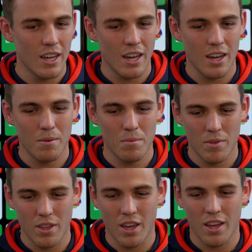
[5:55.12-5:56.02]

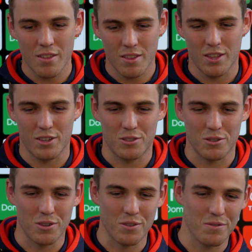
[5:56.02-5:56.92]
I
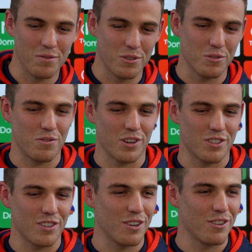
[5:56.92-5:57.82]
sort of was
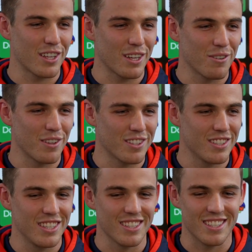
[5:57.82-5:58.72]
frustrated with a couple of things I
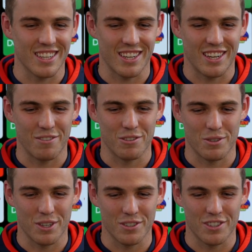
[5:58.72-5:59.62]
did in the second half as
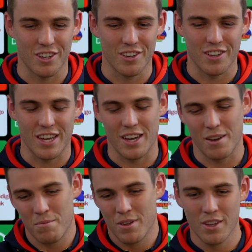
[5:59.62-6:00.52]
well.
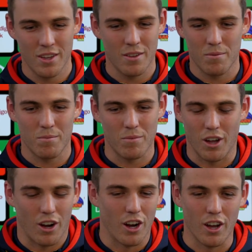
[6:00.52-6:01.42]
So,
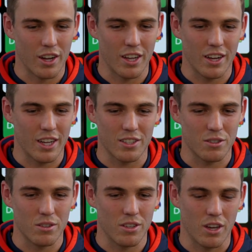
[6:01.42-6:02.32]
I don't know, I guess,
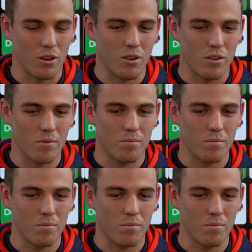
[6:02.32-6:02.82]
one